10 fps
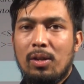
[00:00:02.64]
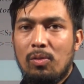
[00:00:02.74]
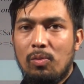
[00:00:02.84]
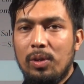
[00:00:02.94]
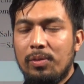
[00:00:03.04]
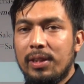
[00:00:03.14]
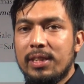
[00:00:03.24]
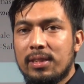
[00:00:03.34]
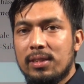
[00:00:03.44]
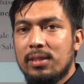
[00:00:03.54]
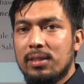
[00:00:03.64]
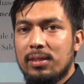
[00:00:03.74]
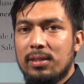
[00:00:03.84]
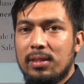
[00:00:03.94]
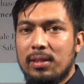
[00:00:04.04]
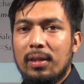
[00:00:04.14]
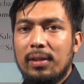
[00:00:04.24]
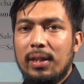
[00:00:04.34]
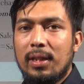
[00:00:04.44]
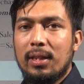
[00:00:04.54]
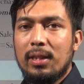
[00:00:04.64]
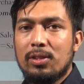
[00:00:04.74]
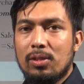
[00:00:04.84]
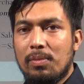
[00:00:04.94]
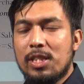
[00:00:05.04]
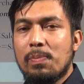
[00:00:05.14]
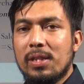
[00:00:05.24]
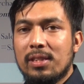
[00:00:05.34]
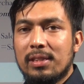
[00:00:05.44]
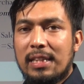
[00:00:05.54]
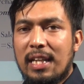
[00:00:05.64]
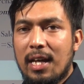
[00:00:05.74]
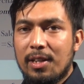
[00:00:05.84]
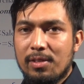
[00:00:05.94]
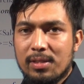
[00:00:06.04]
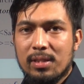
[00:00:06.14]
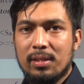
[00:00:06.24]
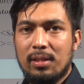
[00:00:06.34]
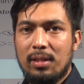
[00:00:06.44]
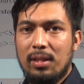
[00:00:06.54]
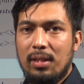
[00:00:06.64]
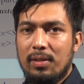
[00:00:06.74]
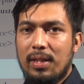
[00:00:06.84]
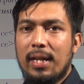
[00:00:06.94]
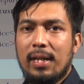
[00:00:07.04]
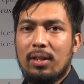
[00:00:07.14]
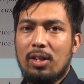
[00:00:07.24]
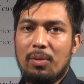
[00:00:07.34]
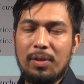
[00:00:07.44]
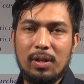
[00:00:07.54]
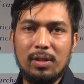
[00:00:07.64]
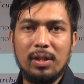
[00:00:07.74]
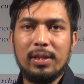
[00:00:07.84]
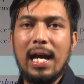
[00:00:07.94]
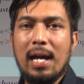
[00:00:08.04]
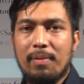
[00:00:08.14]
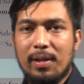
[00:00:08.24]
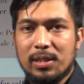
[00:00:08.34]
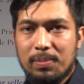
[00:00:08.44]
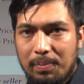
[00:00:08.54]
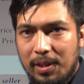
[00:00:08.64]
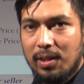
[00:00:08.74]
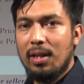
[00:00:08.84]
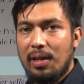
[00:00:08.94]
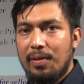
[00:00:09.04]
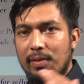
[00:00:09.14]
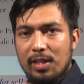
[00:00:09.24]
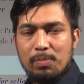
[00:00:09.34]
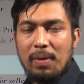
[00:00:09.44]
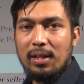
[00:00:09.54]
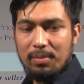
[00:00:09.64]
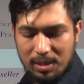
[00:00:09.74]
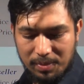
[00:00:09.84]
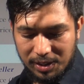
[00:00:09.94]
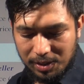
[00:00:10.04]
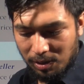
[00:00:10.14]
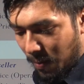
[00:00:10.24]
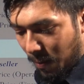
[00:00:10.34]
We will discuss some special scenarios that are covered under the IFRS 15 in this part of the video.